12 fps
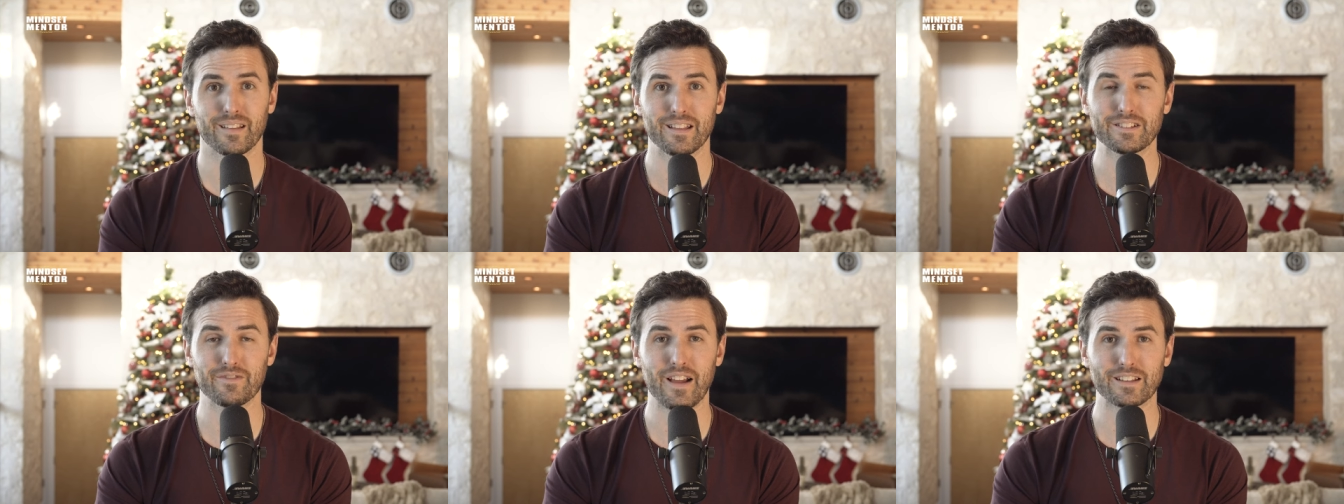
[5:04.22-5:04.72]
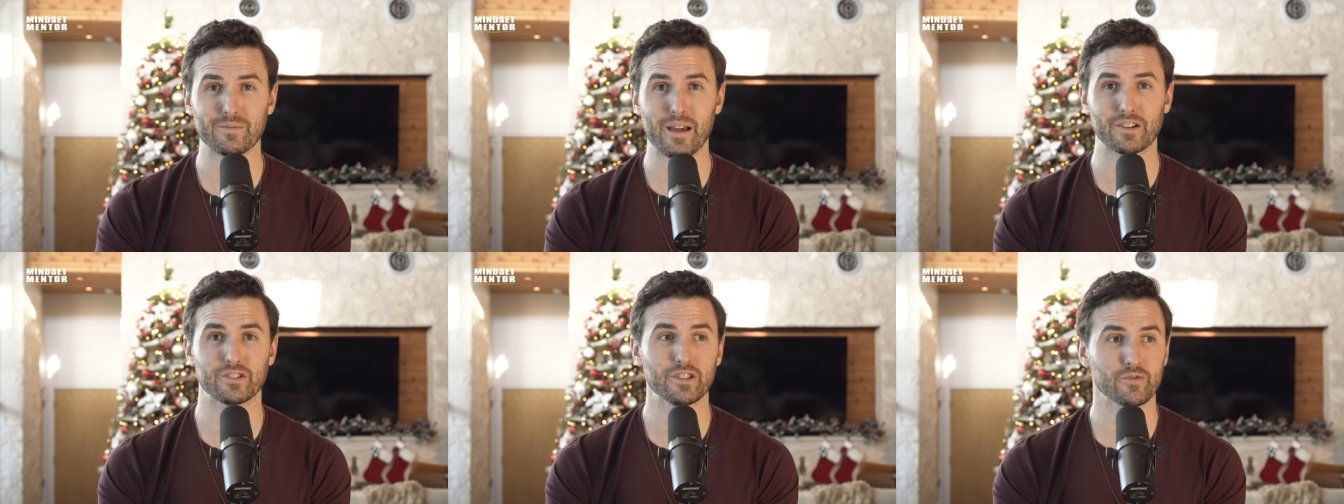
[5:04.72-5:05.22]
That's the fact of the
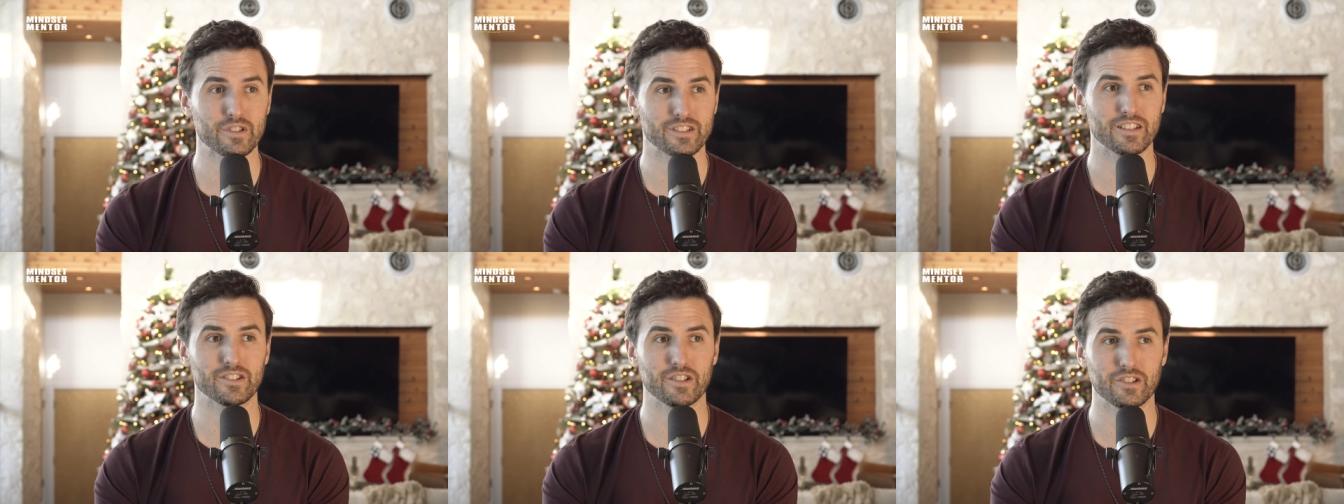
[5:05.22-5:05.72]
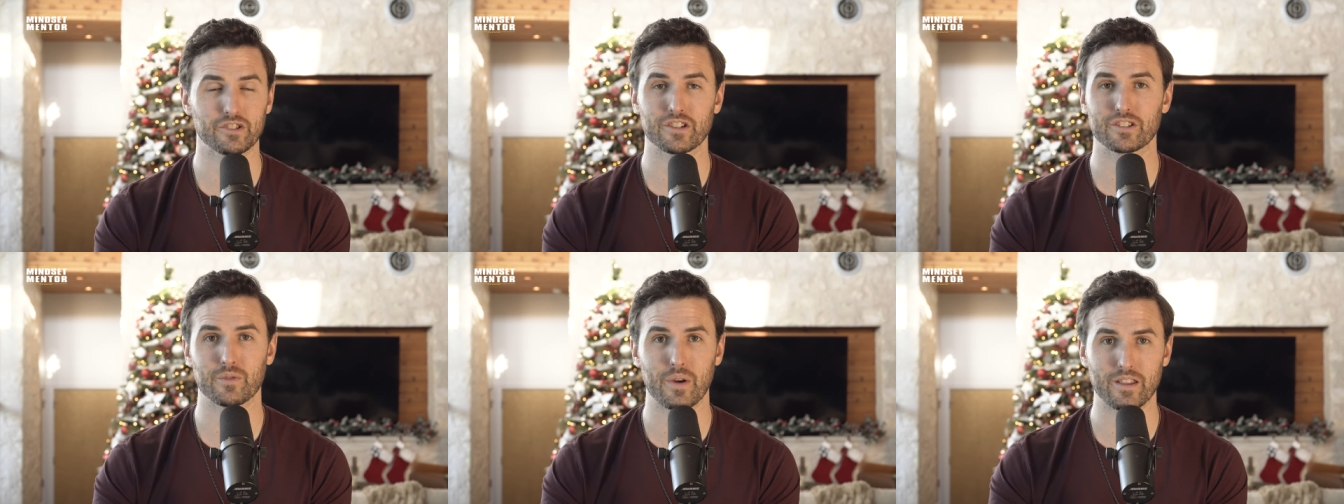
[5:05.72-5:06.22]
matter. She's resisting
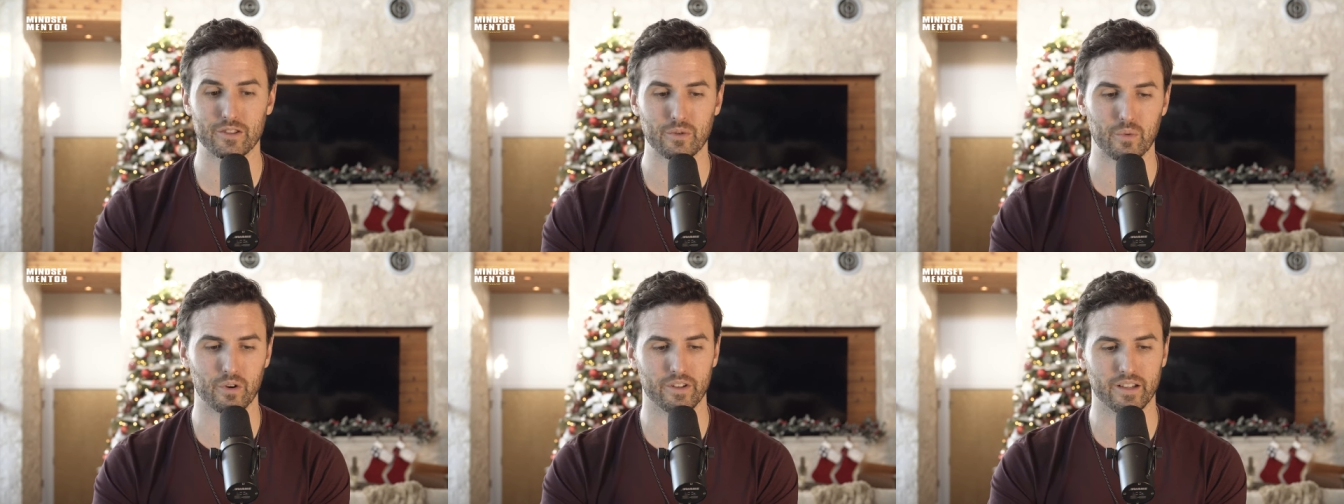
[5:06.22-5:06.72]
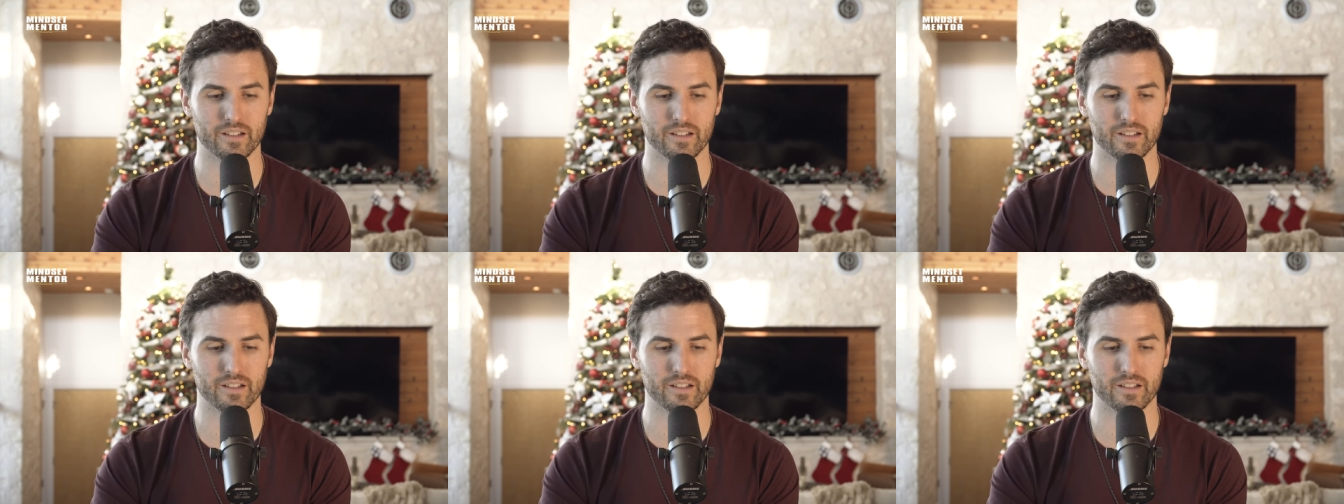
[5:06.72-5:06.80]
just the way that the world